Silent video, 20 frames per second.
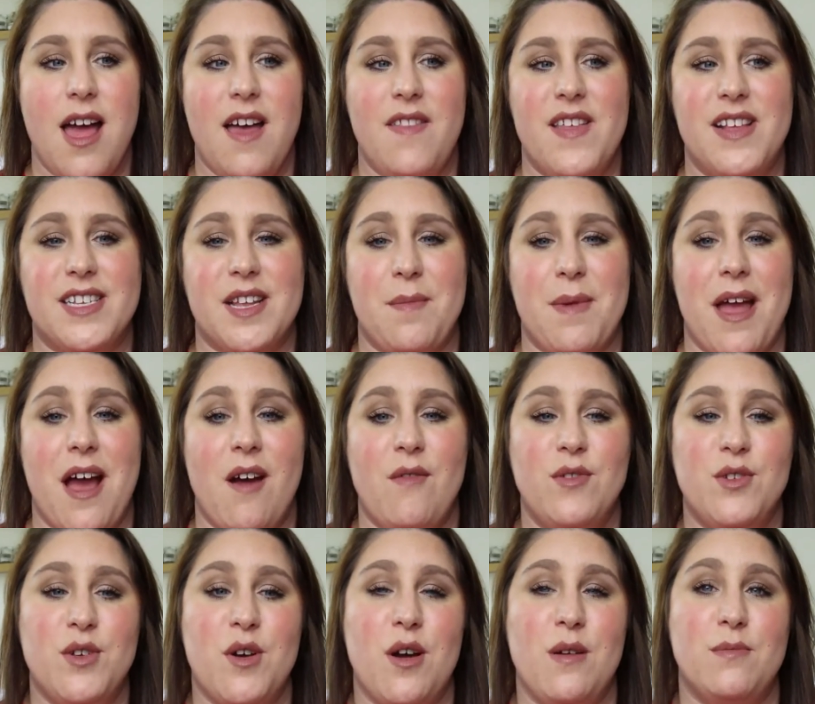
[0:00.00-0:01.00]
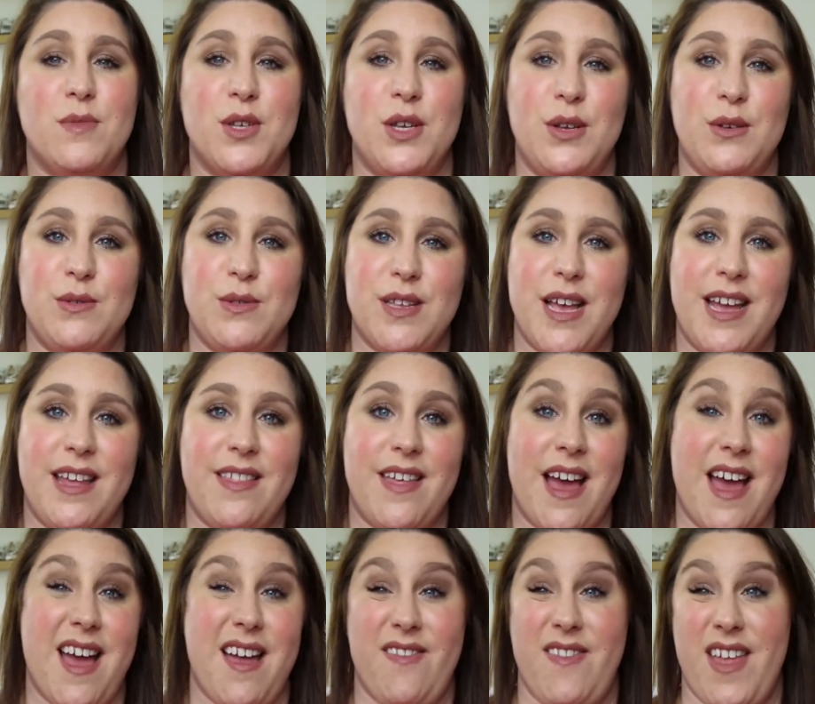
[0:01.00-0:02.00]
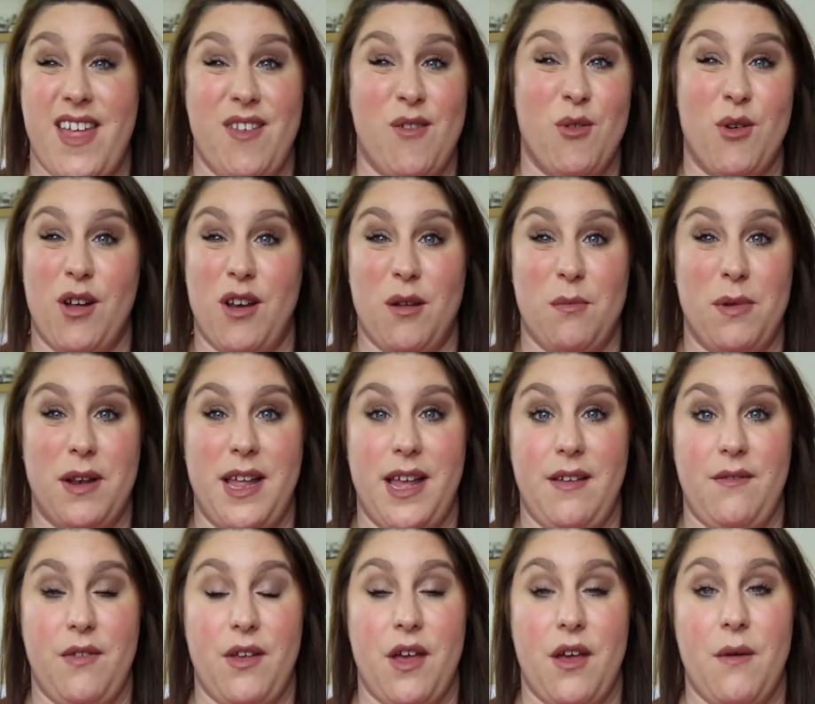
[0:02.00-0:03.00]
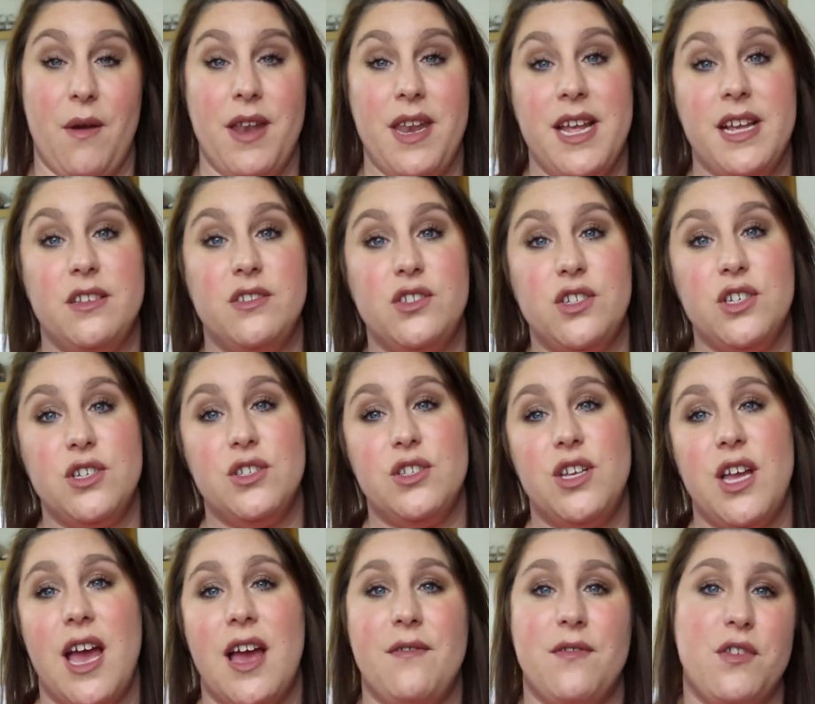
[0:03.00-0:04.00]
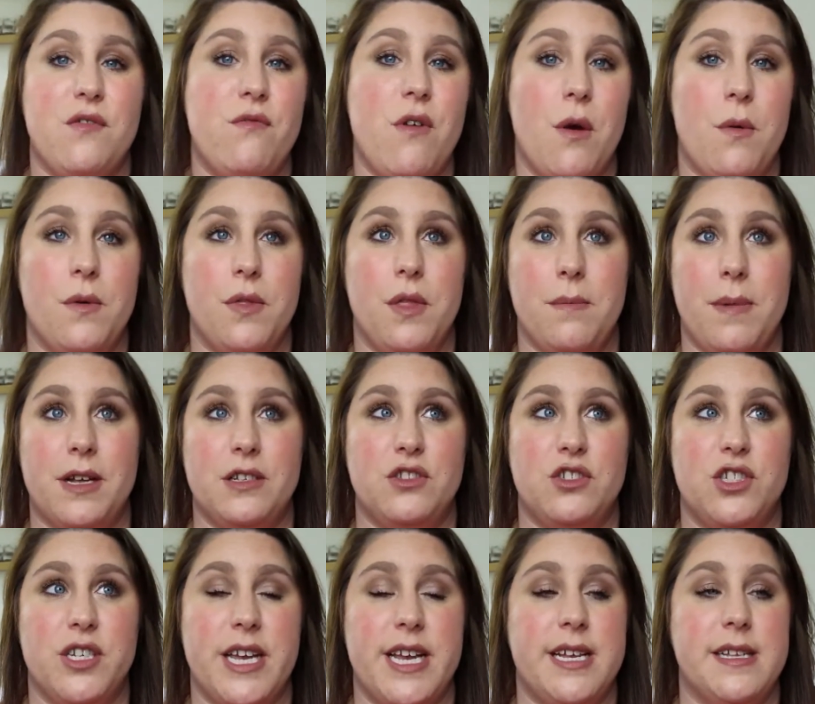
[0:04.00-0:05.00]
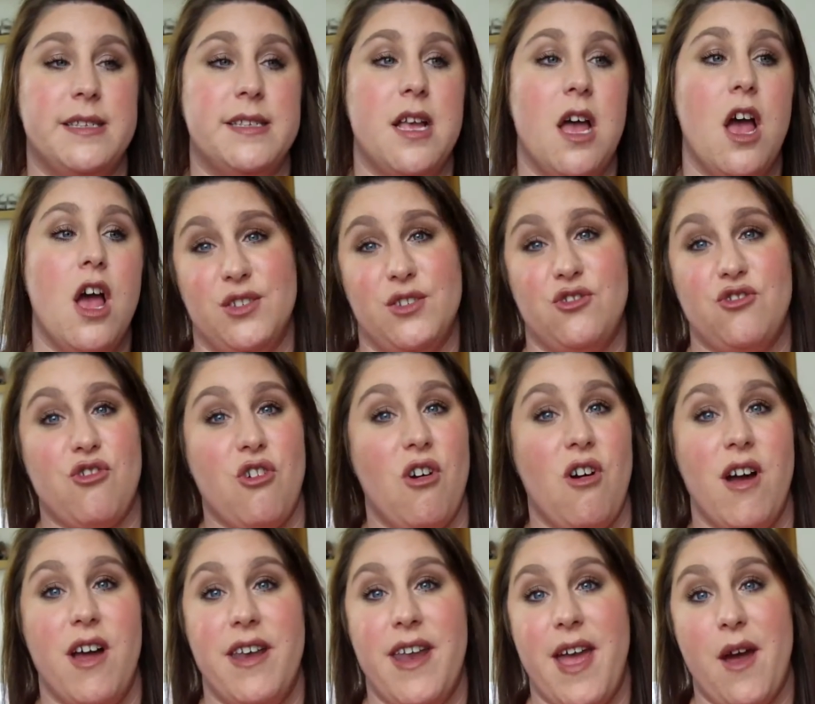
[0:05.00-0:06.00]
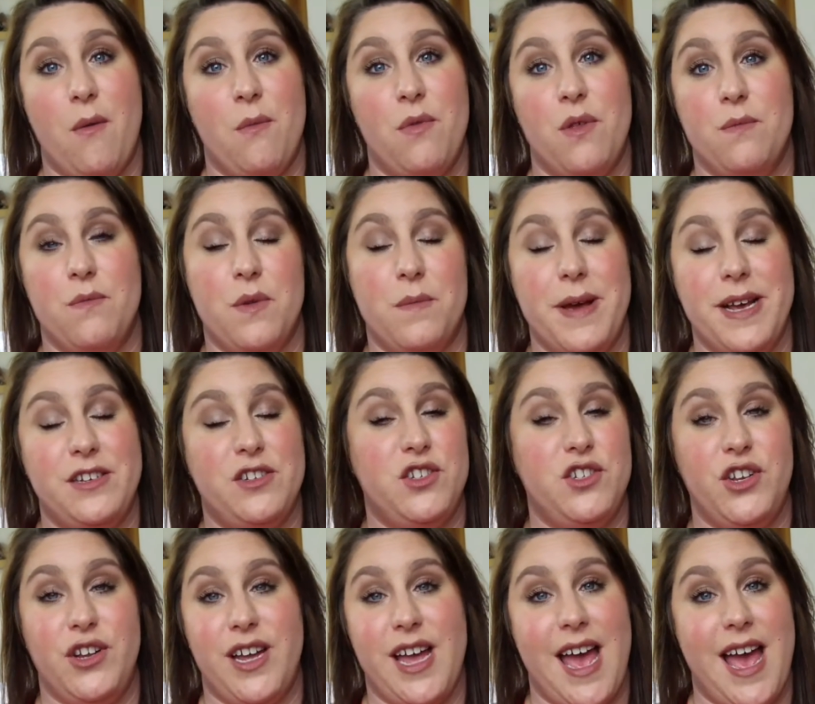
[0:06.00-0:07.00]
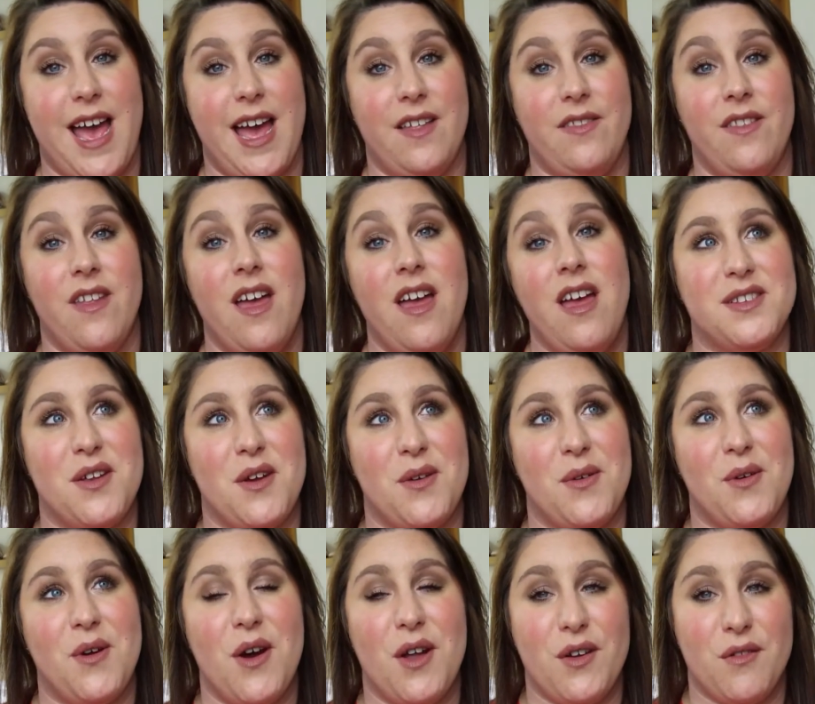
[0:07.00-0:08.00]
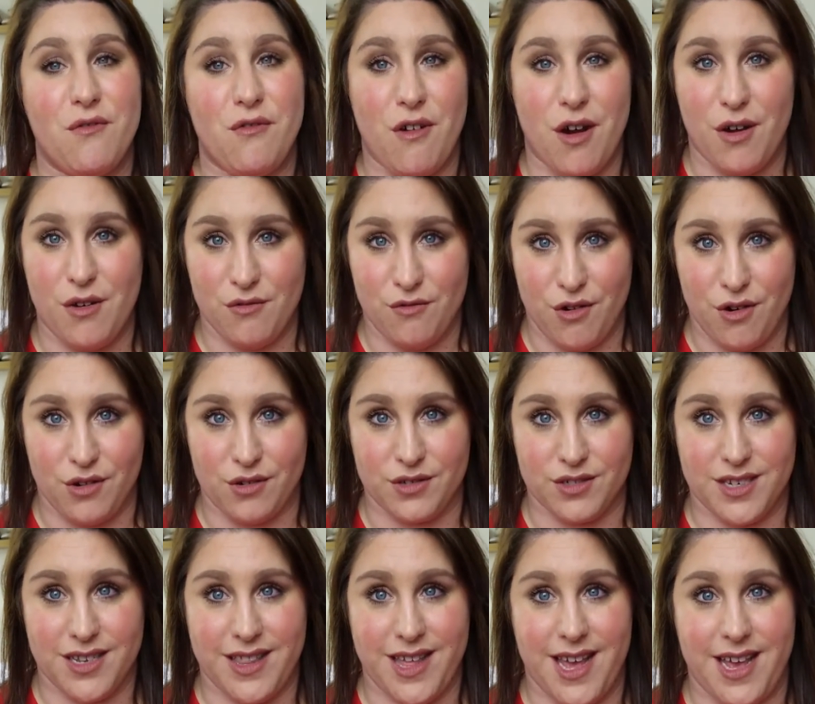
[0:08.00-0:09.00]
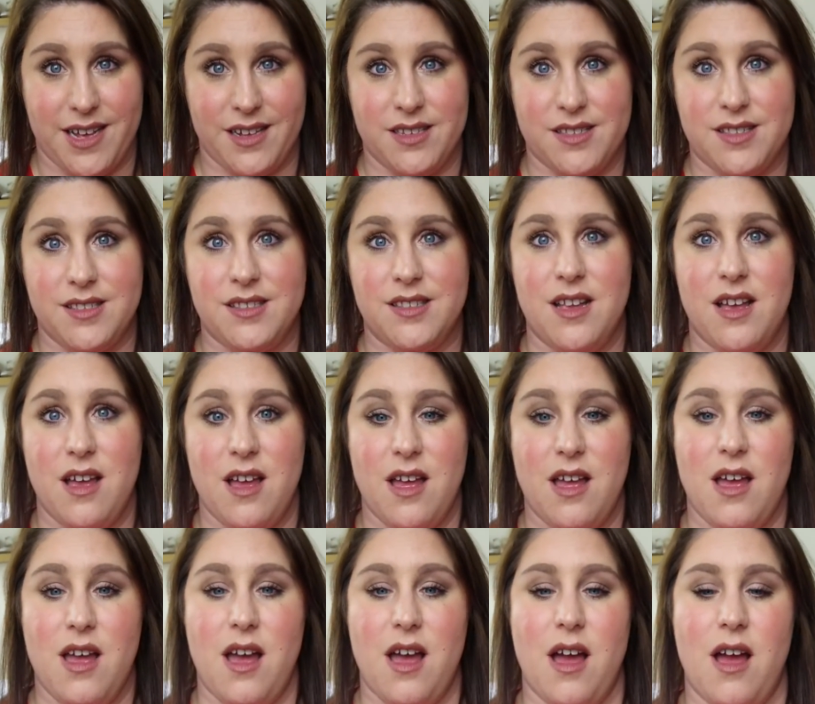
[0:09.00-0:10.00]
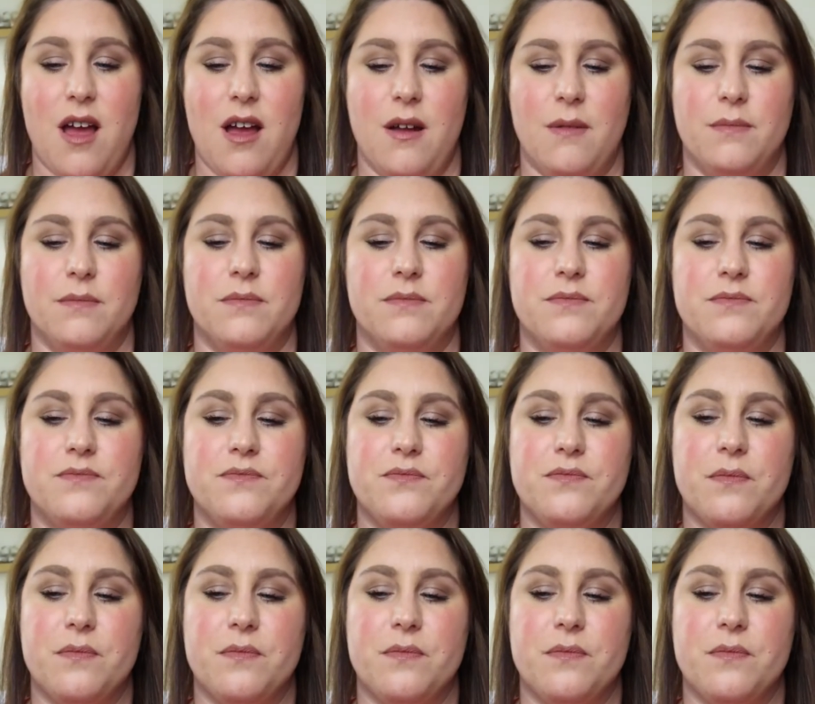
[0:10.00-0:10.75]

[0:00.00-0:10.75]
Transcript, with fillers: and there's going to be other times that you say that and they're not going to believe you and it just you have to roll with the punches just try and help them the best you can there's no kind of right or wrong to this um,